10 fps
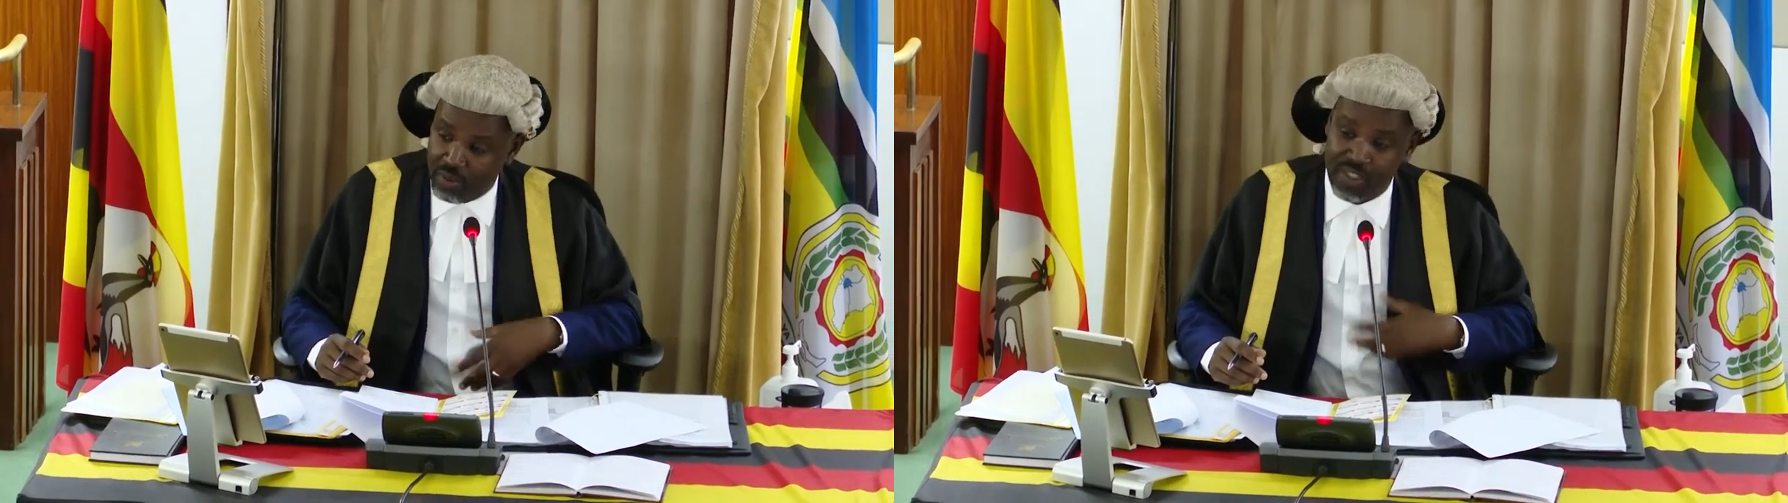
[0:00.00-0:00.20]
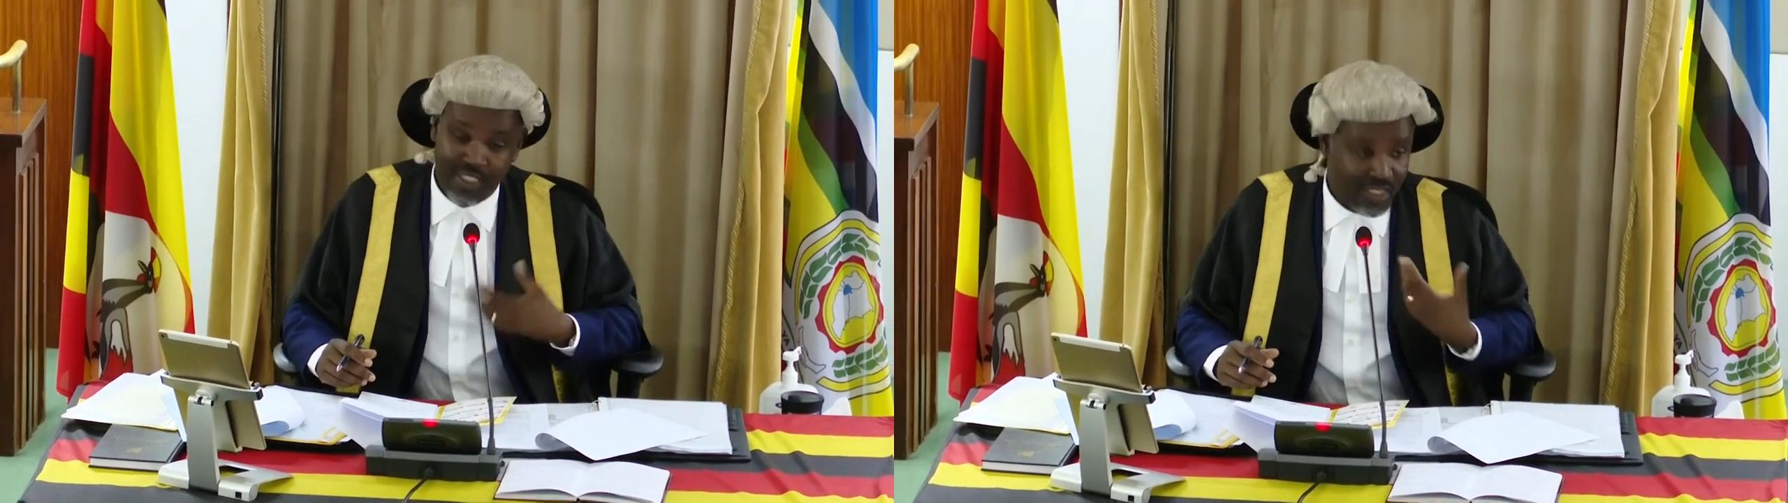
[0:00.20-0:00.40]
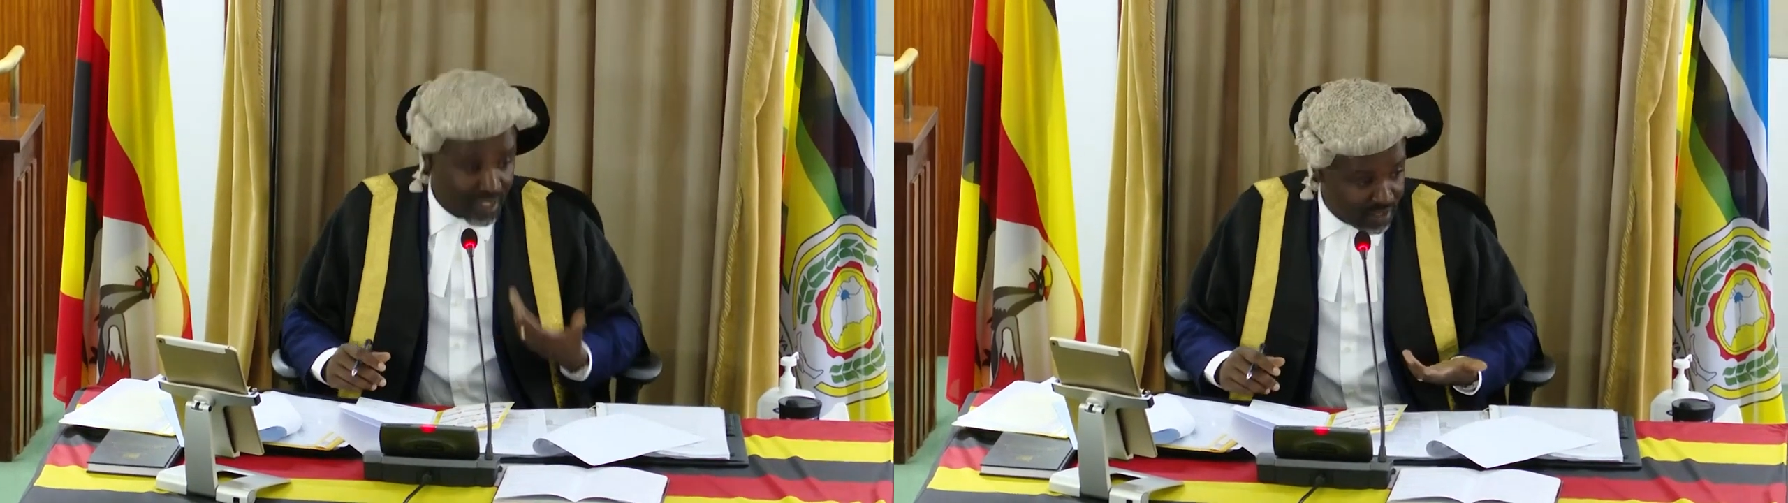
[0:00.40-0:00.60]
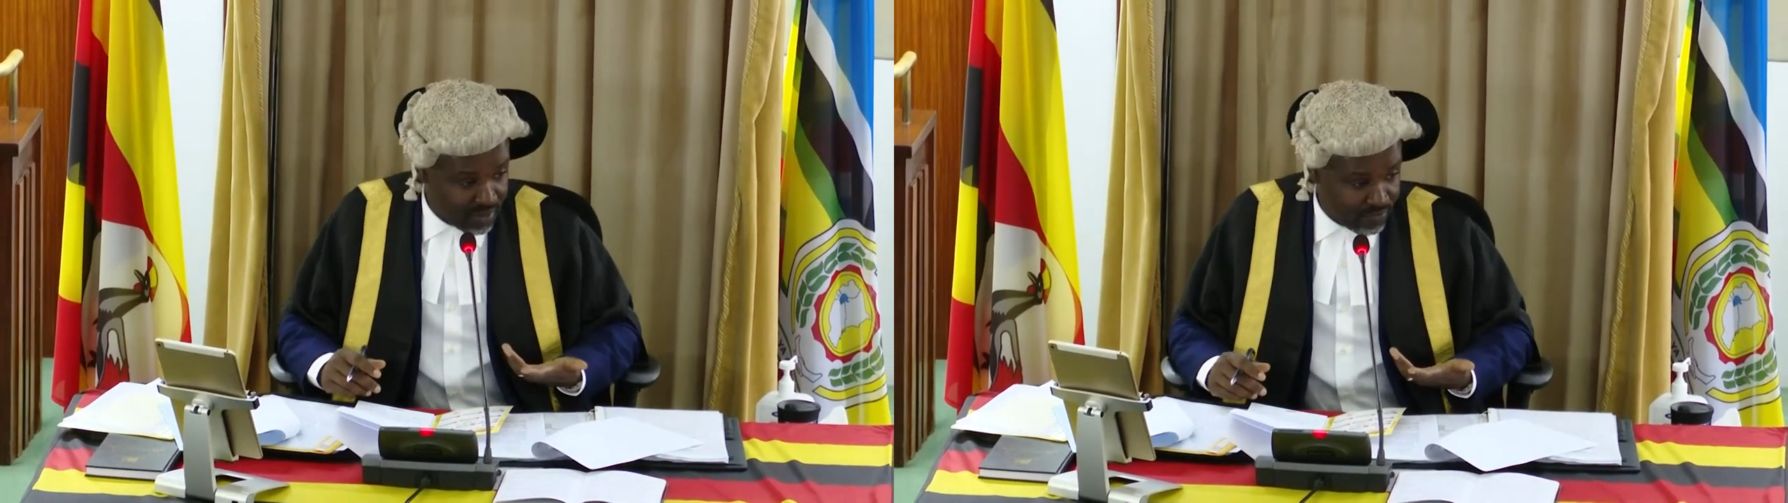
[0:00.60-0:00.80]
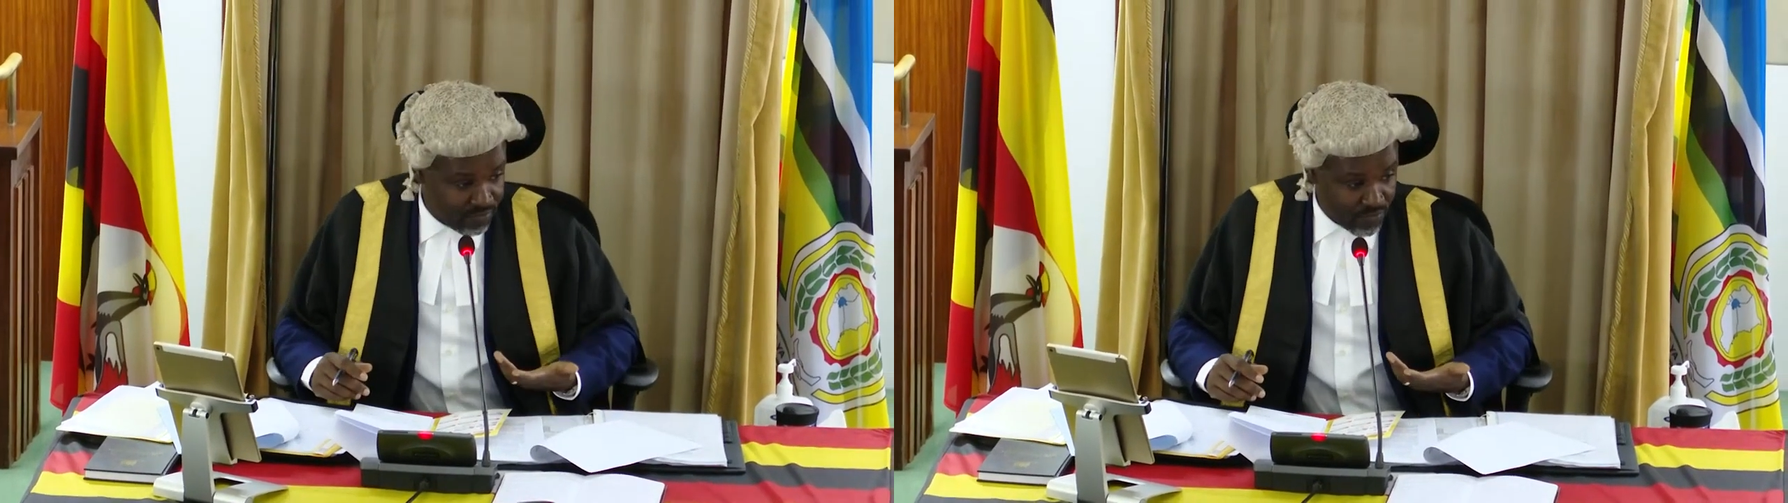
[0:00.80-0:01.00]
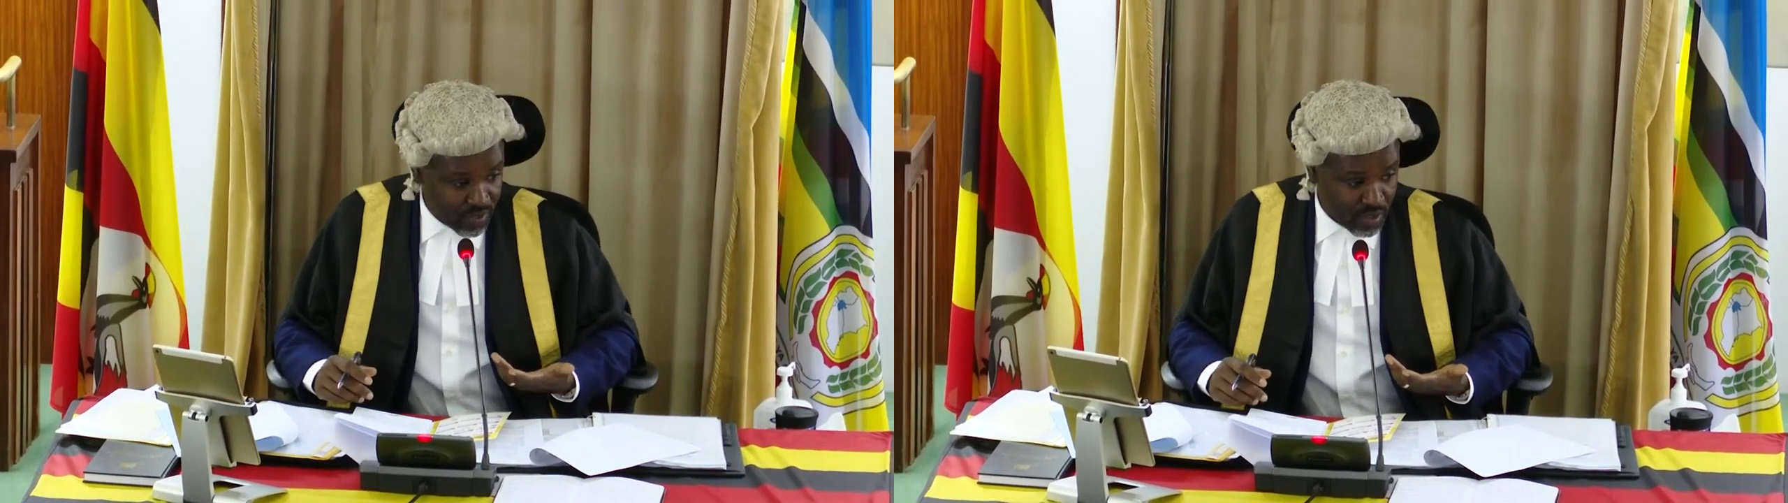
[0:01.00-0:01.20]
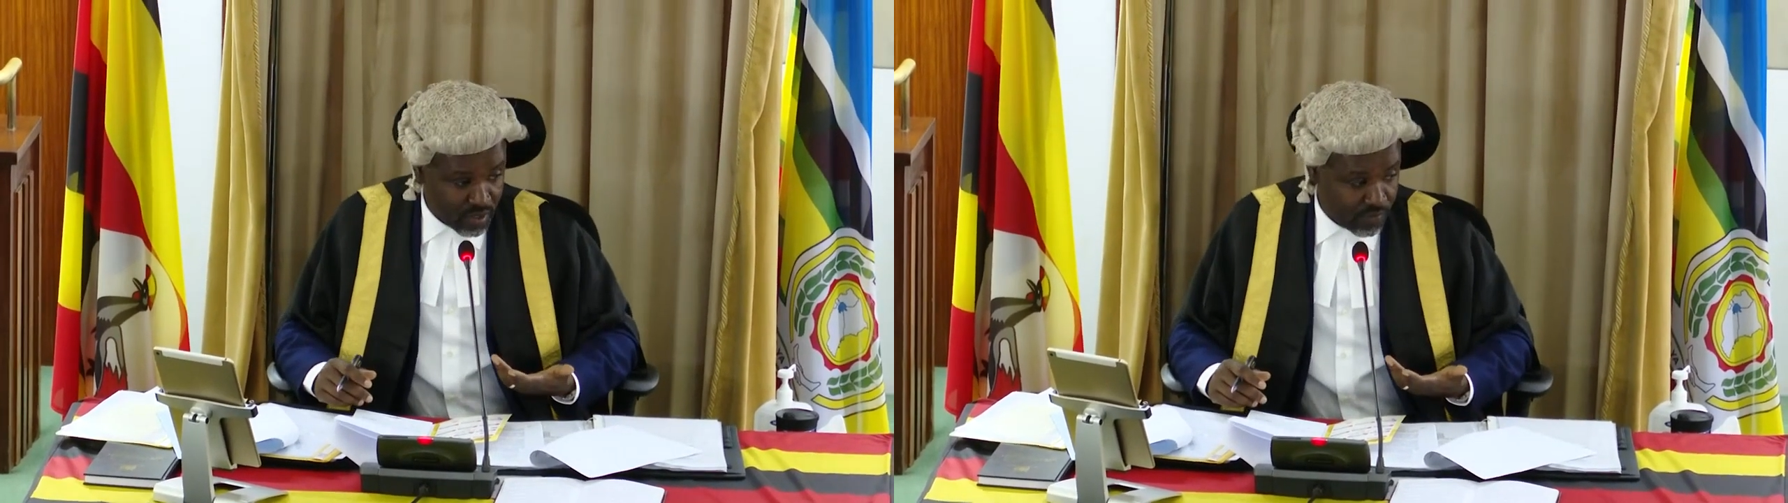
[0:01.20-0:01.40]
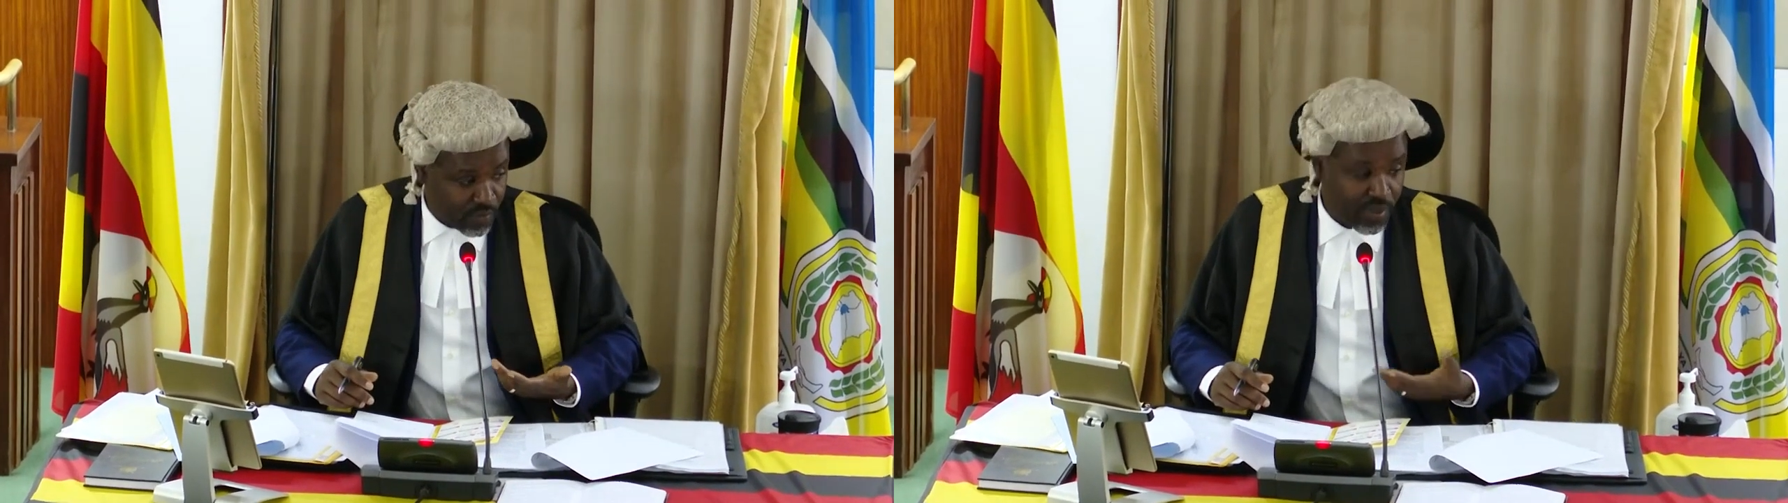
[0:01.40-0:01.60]
register
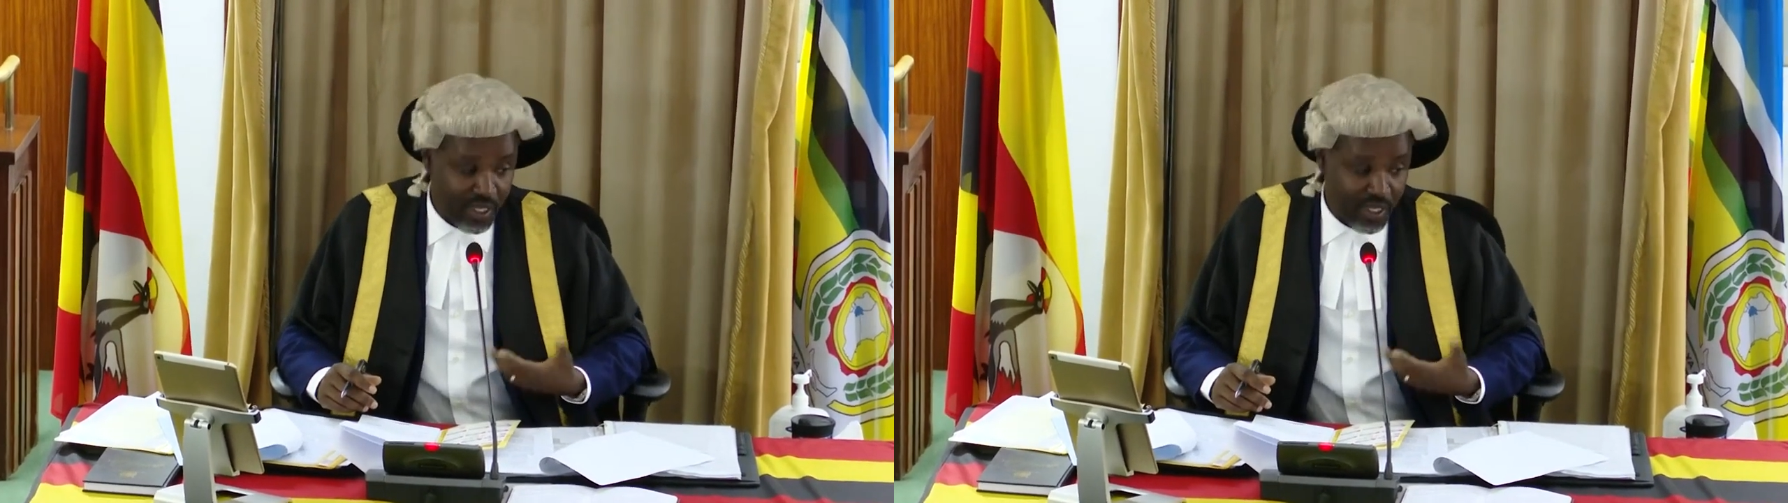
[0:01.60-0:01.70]
for